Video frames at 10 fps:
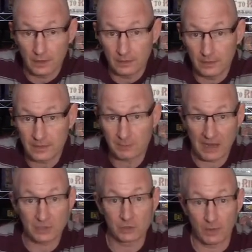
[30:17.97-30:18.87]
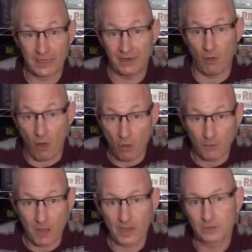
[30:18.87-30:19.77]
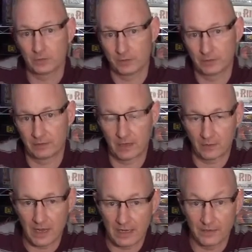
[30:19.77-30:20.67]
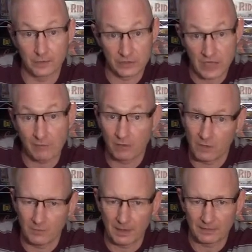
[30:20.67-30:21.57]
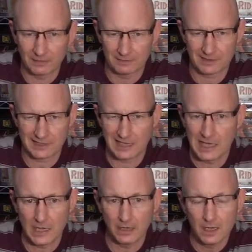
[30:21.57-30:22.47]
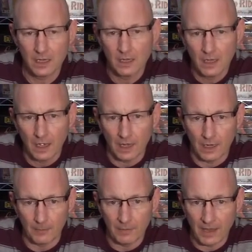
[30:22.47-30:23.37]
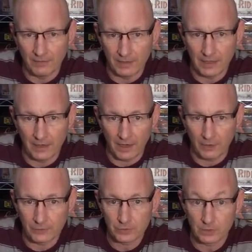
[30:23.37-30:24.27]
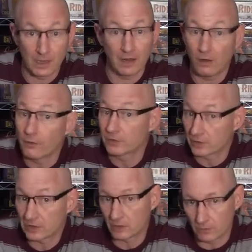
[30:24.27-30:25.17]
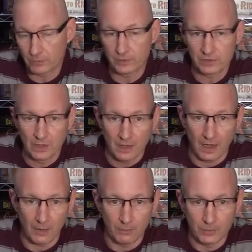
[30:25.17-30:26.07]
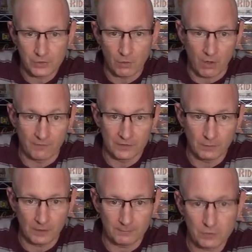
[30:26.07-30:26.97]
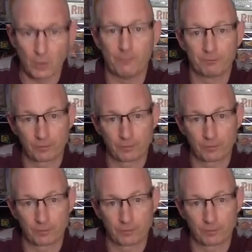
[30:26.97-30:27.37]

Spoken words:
expansion, so I get all the modules that they created, and there's several of them. I think there's 10. And then I also got all the stretch goals, which I will show off as well. So